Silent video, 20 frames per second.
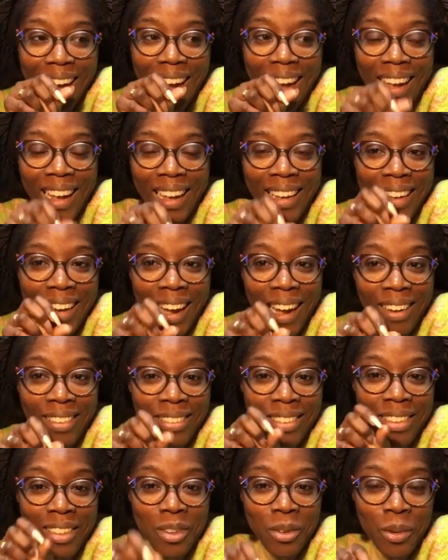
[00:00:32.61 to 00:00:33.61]
and
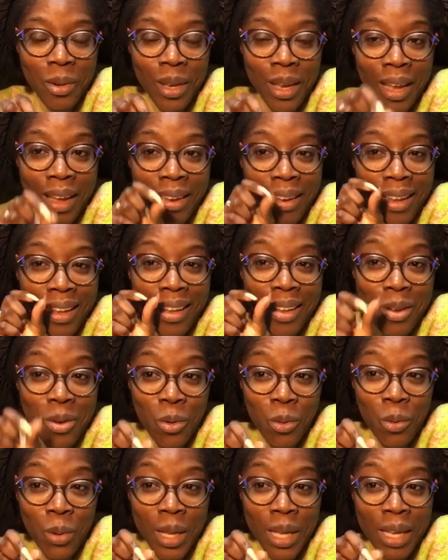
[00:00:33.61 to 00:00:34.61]
actually create a
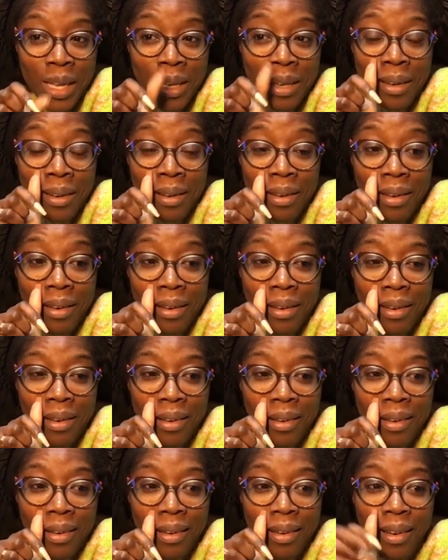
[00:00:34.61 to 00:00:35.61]
green
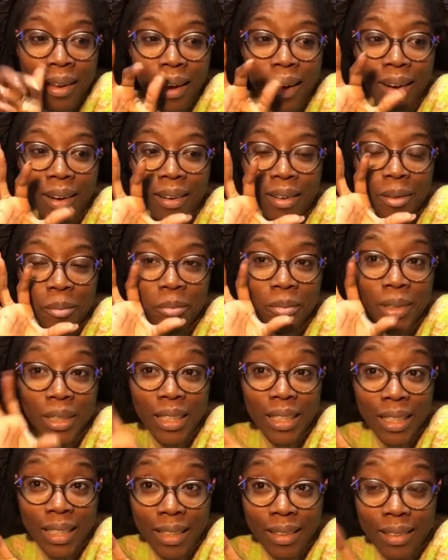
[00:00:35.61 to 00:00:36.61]

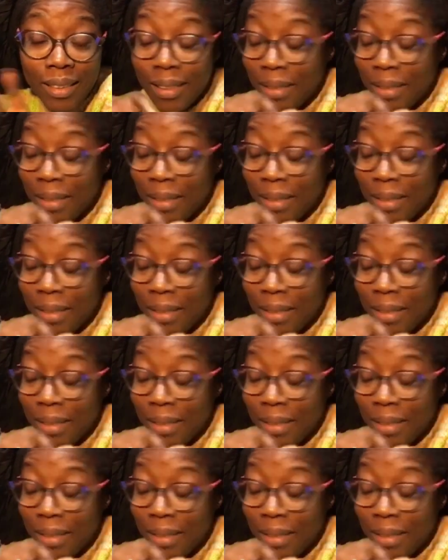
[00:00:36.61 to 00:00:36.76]
kit.